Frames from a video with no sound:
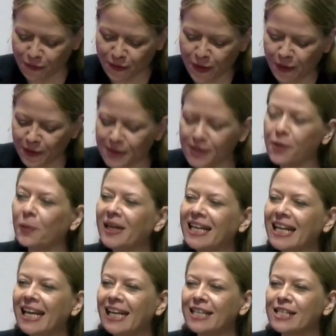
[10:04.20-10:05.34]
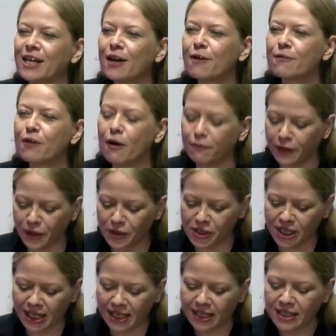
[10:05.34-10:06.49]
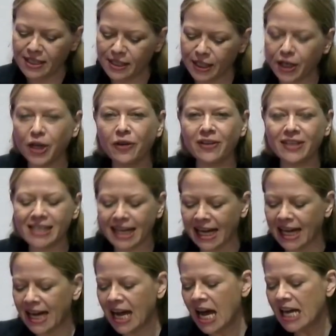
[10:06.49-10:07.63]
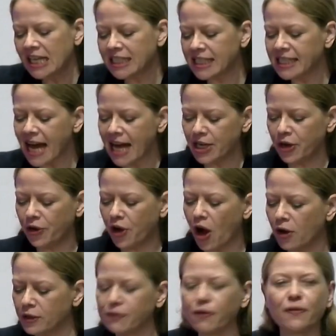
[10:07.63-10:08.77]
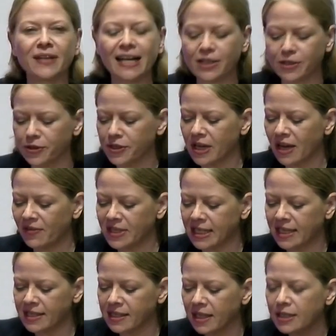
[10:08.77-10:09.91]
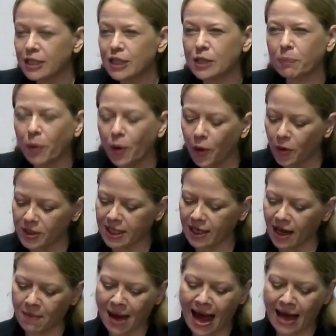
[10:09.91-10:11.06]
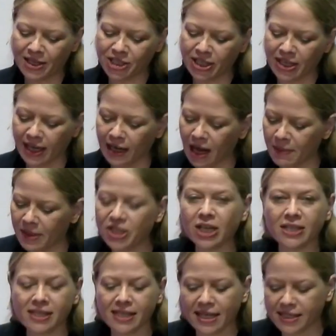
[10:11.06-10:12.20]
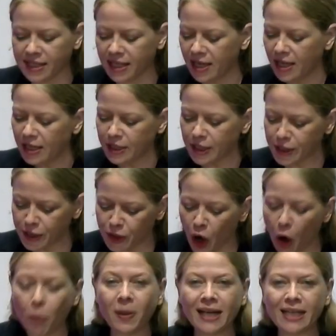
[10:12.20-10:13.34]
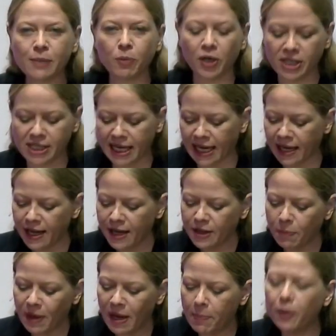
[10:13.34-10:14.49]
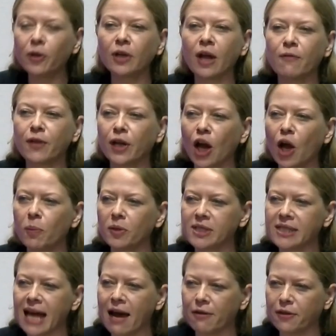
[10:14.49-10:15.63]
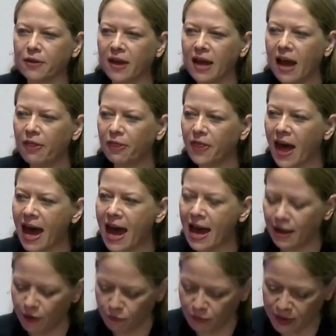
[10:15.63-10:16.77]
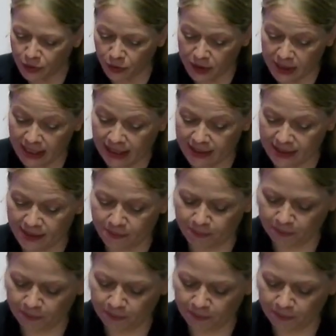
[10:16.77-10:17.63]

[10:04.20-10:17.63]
fuels that we need for our future security, to set new goals for financial services, to support climate action and climate justice, to stop exploiting the people of the Global South and their resources.